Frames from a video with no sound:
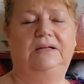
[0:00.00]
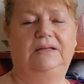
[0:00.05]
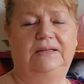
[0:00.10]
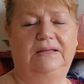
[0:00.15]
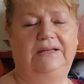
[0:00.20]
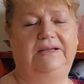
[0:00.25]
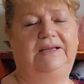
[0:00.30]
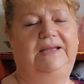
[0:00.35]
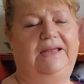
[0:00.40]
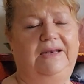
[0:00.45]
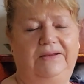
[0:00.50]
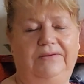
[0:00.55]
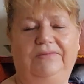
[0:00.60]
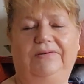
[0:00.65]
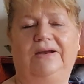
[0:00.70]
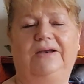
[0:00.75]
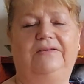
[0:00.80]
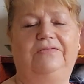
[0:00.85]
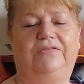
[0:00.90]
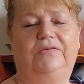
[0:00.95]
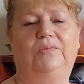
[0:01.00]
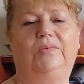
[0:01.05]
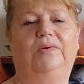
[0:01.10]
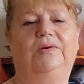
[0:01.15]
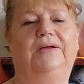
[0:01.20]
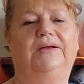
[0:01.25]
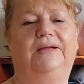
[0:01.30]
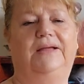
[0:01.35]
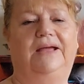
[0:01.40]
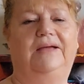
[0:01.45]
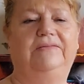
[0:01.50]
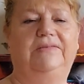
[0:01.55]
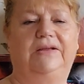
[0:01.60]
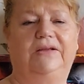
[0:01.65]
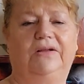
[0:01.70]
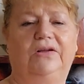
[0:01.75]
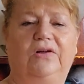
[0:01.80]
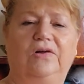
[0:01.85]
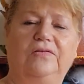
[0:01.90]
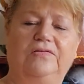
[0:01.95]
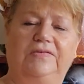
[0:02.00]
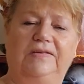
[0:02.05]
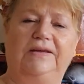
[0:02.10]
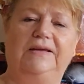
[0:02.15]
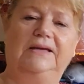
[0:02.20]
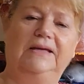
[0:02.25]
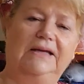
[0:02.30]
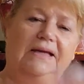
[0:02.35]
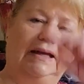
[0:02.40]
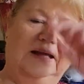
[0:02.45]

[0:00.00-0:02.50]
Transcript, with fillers: like getting ready for work, having coffee,